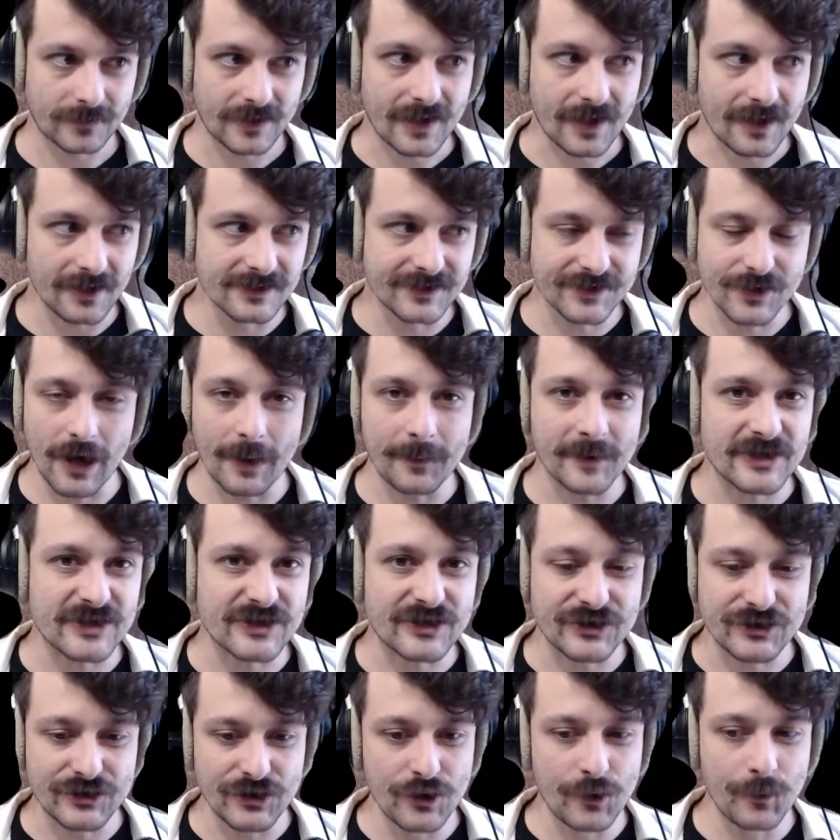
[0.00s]
And so I'm
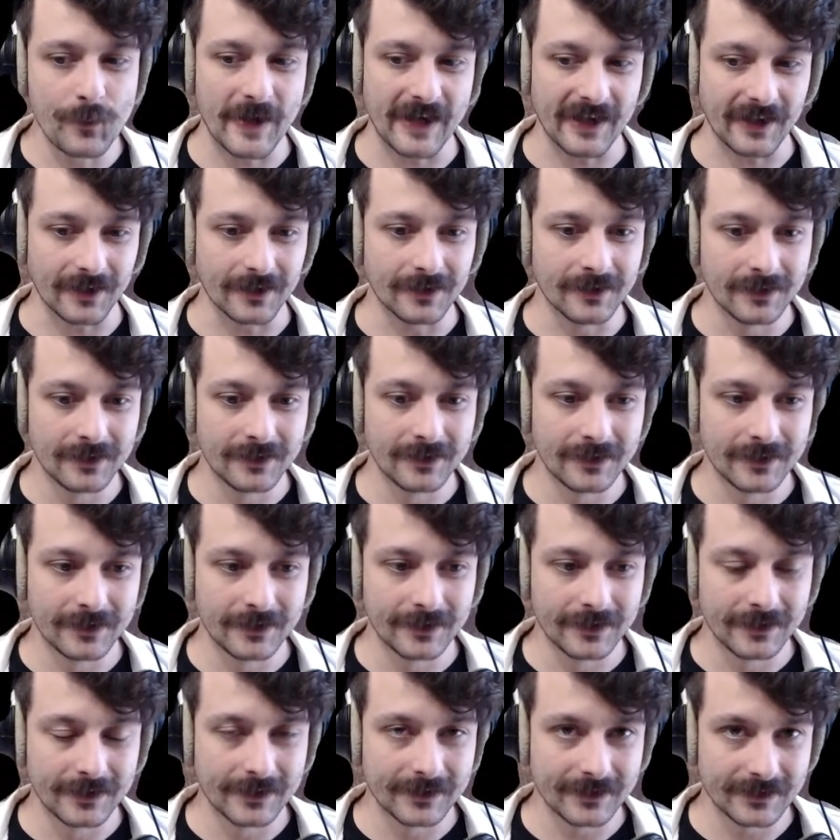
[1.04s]
assuming
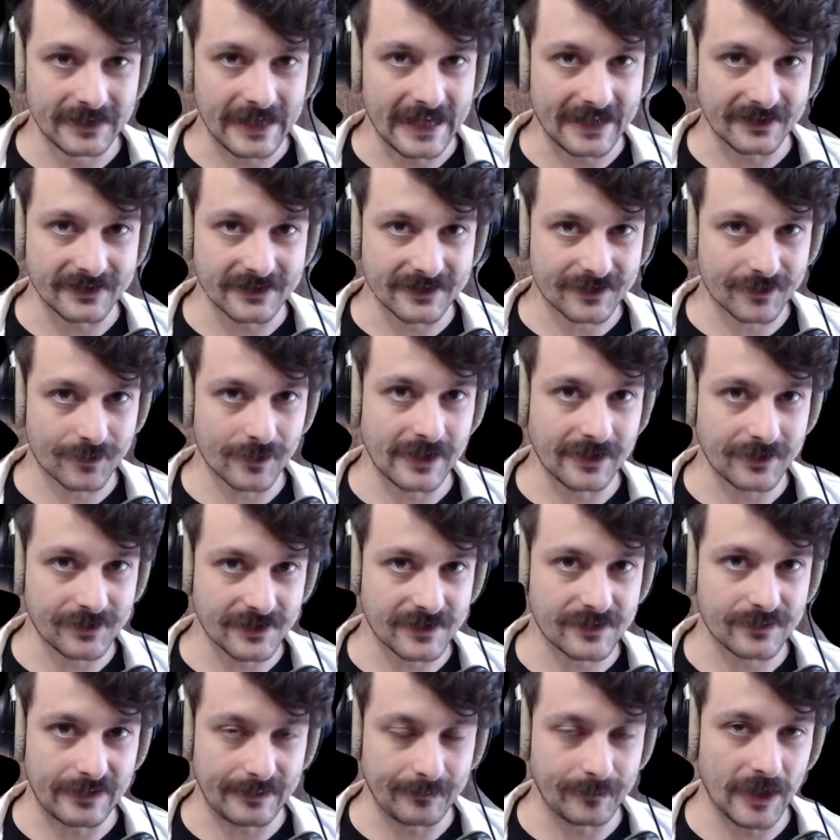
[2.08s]
that the screen
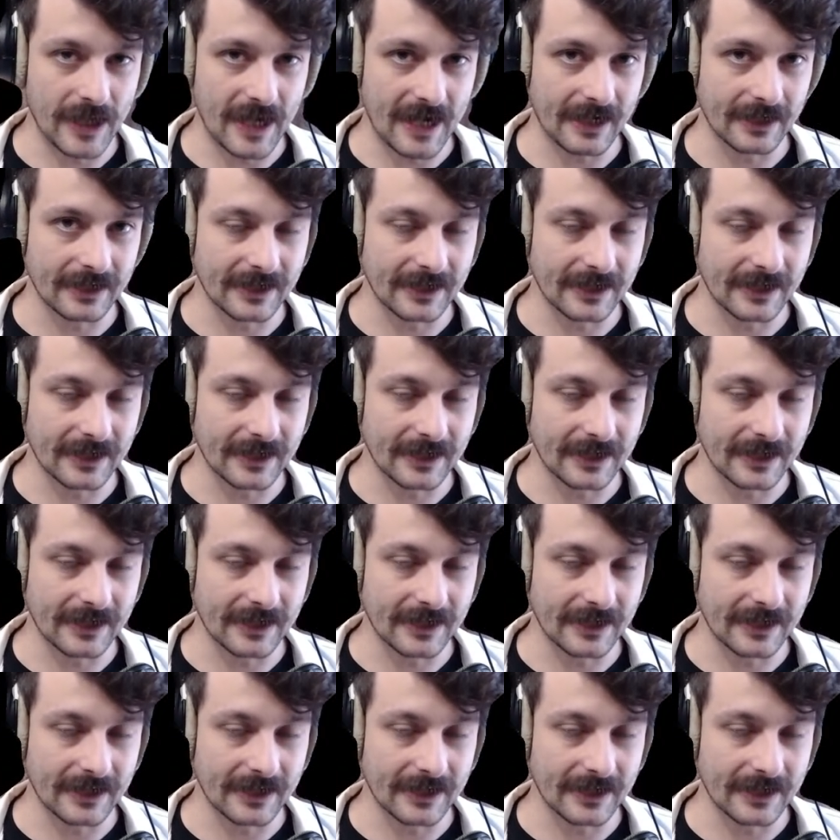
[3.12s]
just went black,